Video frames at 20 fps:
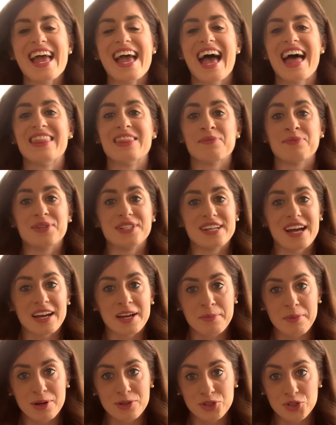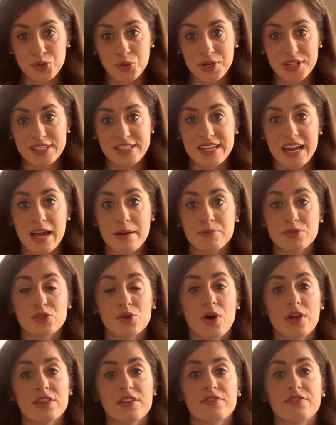And then we talk about choice time.
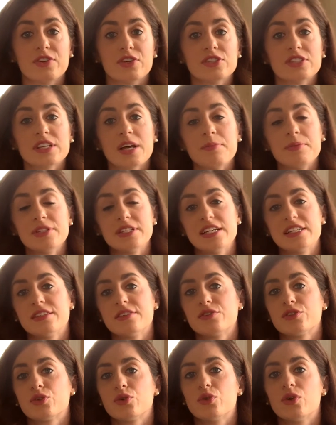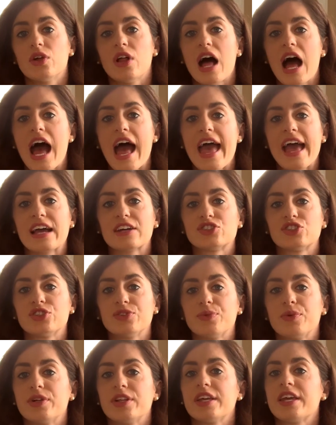So on the first couple days of school, I
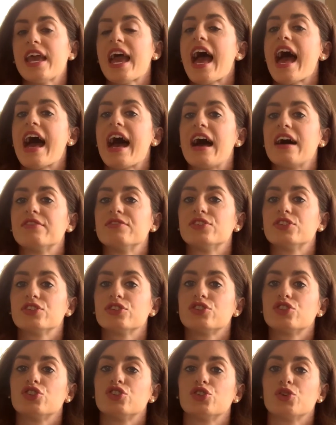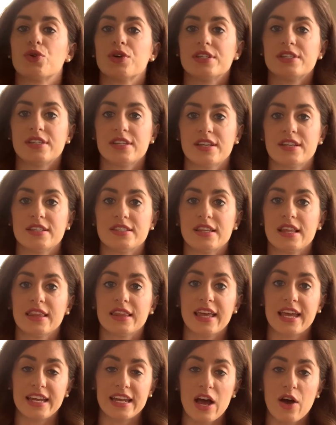actually have certain choices
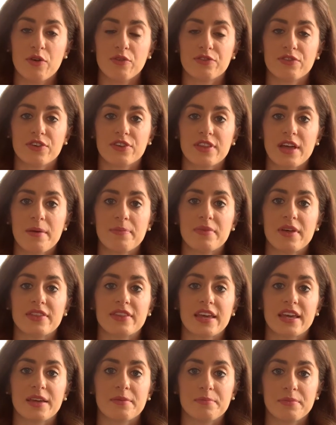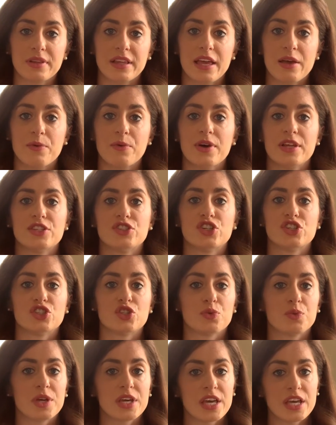laid out for them that they can play with, just
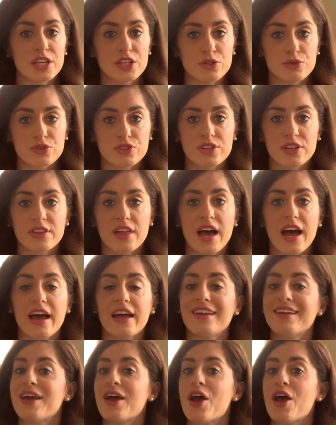so we get used to that.